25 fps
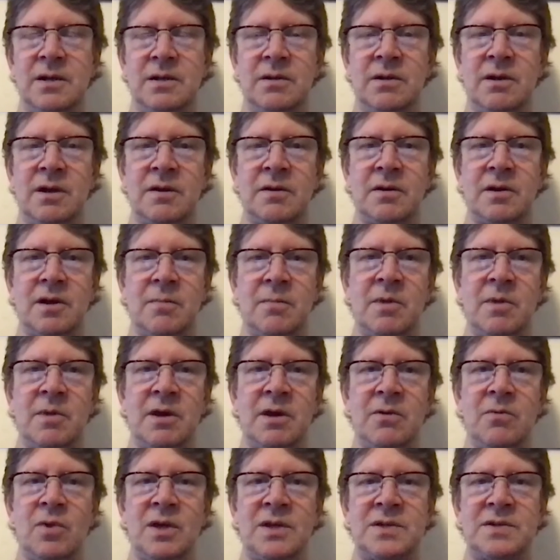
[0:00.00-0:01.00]
a lot
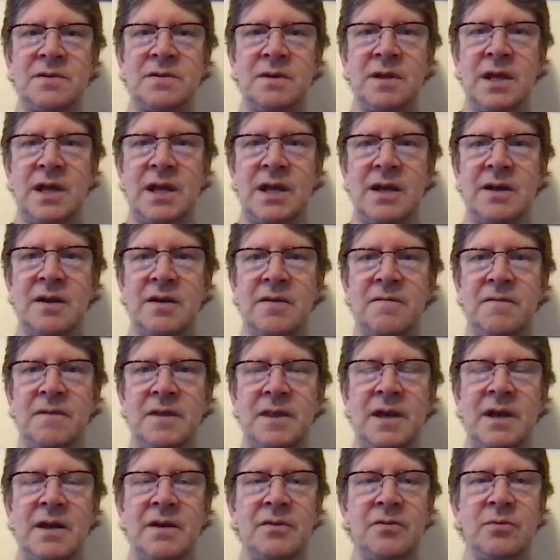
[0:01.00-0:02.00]
come out of Western Canada
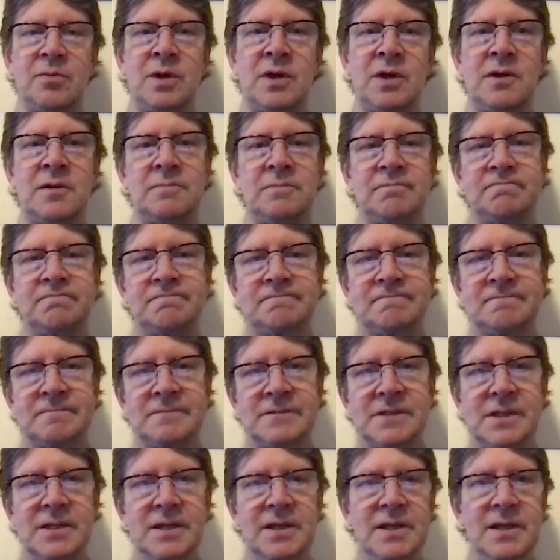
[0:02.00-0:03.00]
for that as well.
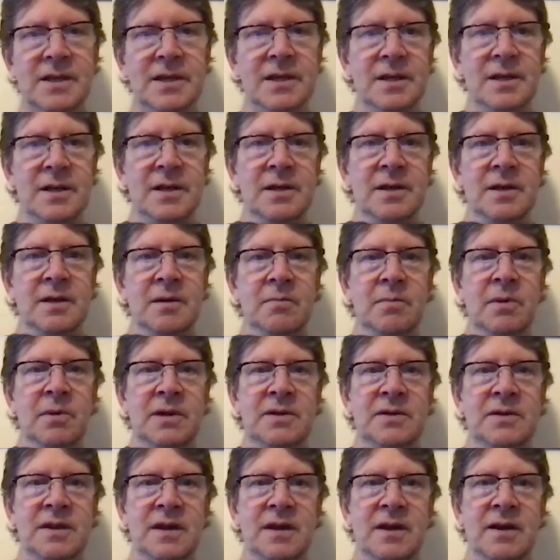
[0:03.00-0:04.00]

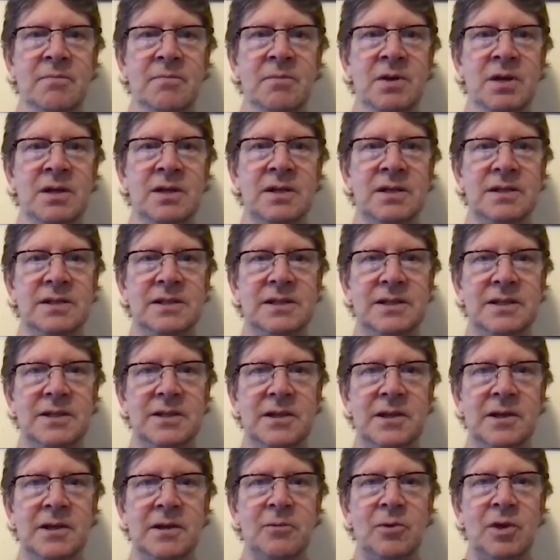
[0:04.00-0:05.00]
But
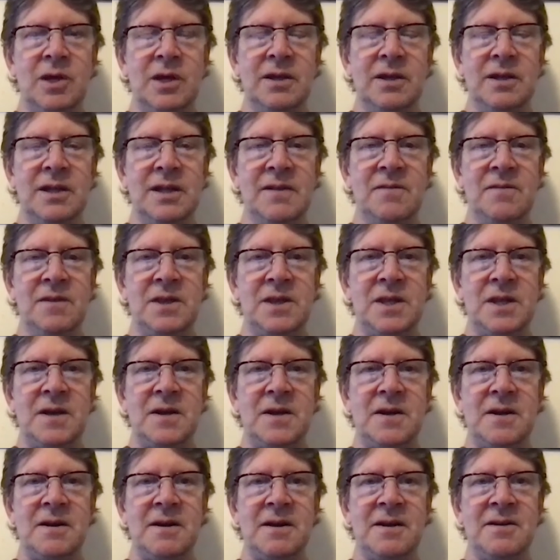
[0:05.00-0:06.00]
well, we can leave it
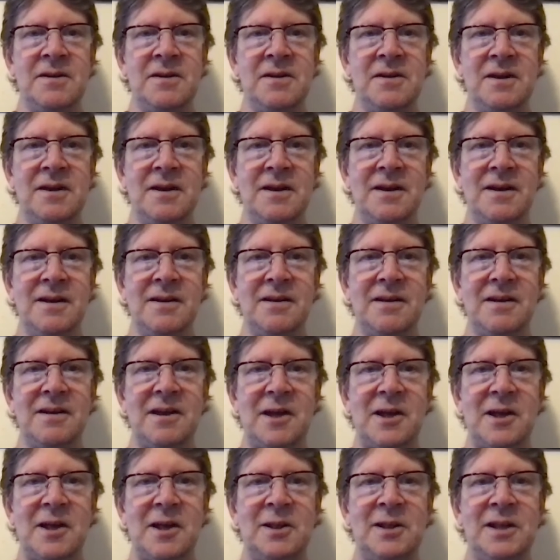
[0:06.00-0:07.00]
there and
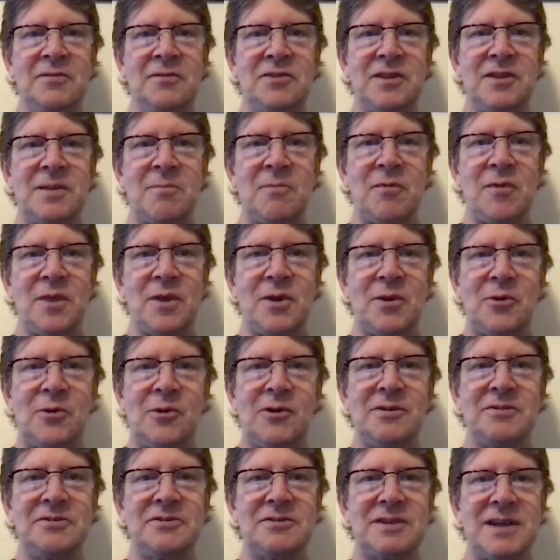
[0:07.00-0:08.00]
leave some for the
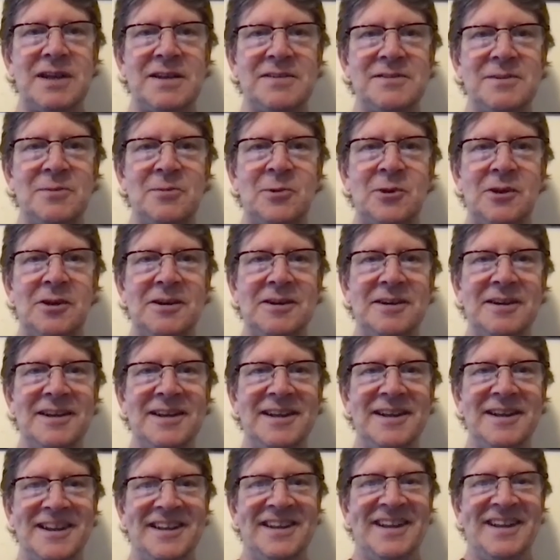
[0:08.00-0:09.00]
course, as it
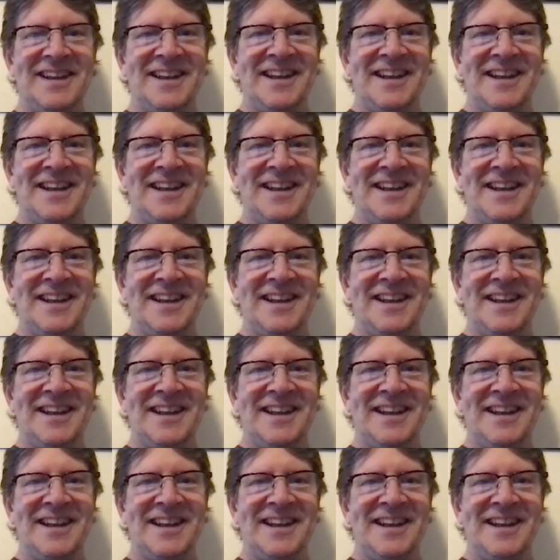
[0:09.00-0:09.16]
were.